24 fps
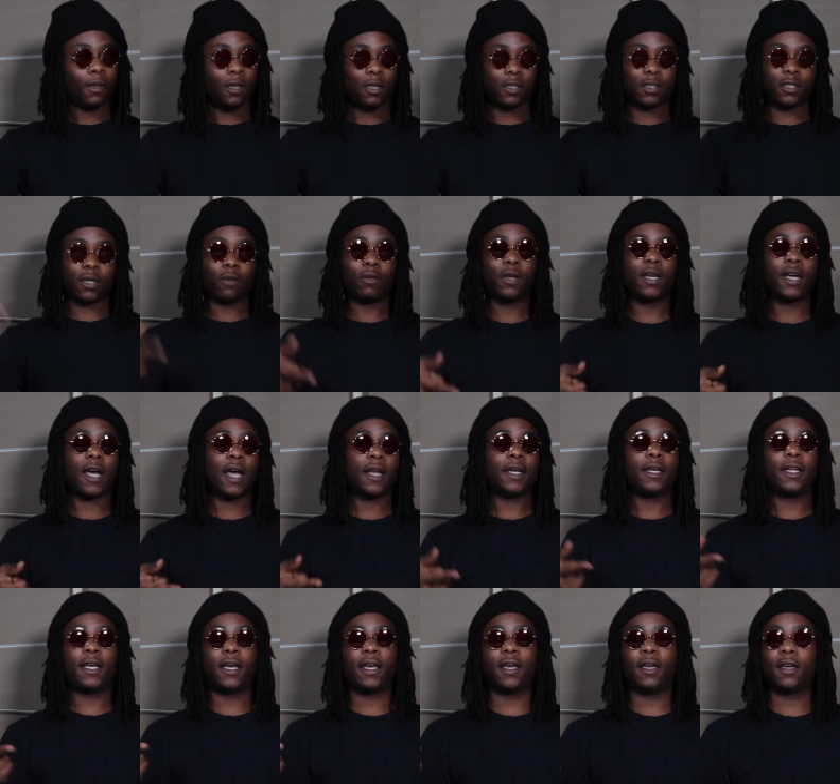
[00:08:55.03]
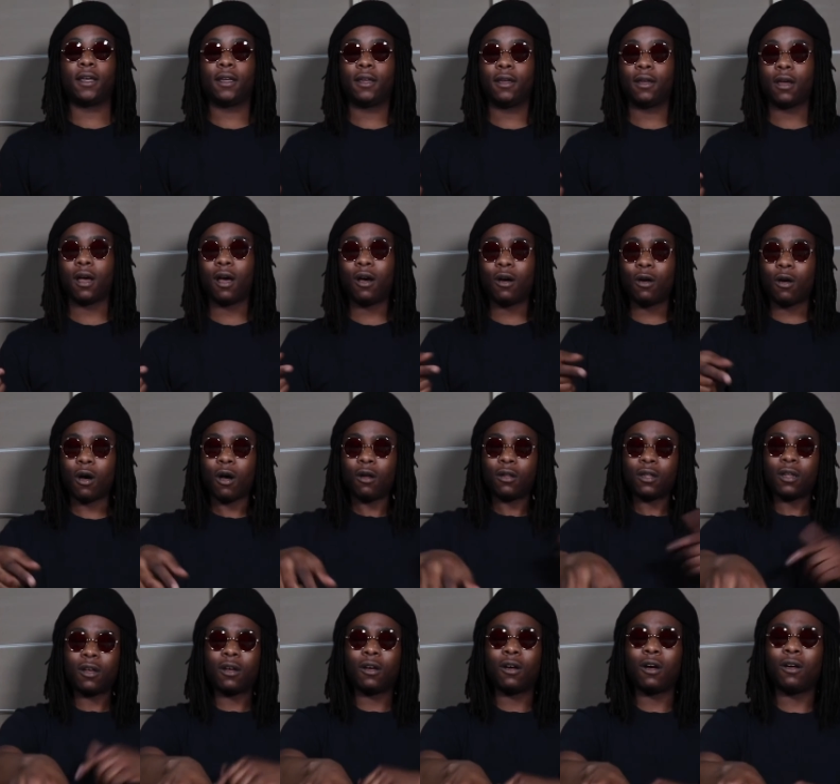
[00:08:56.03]
So we got that. Oh,
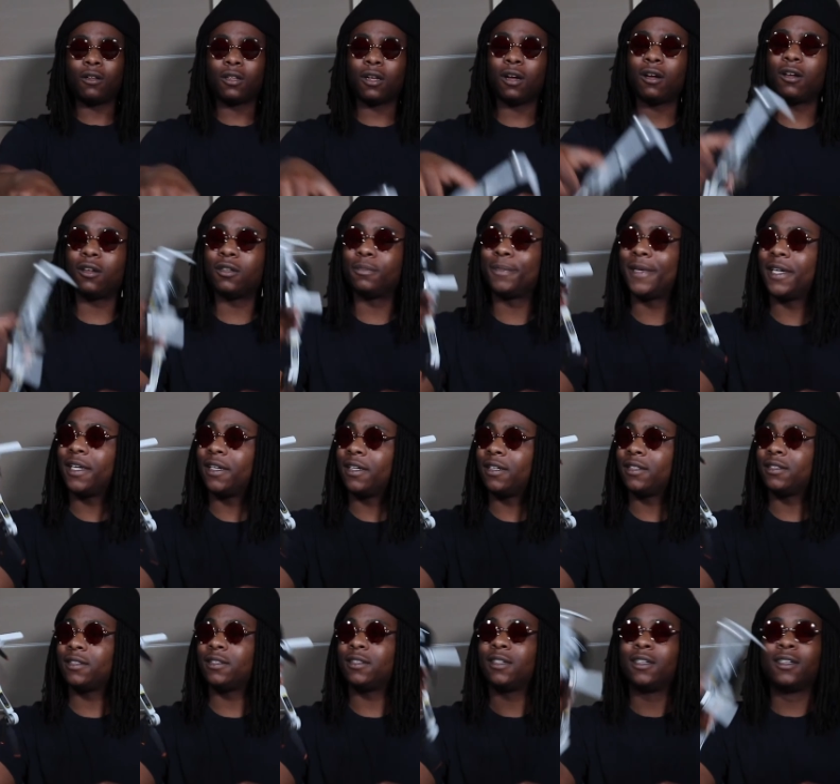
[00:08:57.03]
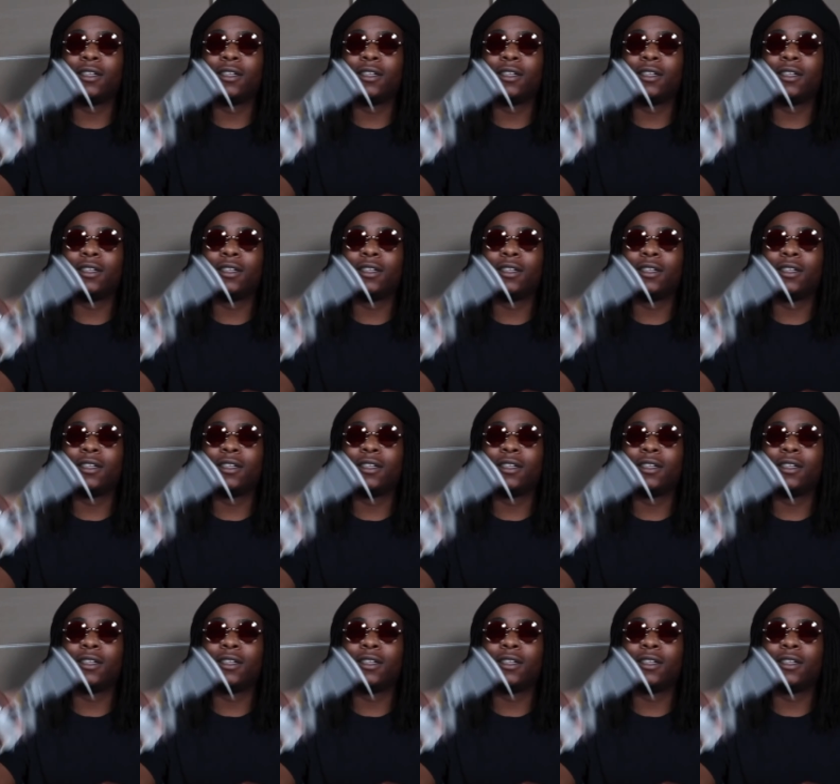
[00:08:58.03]
hold on, man.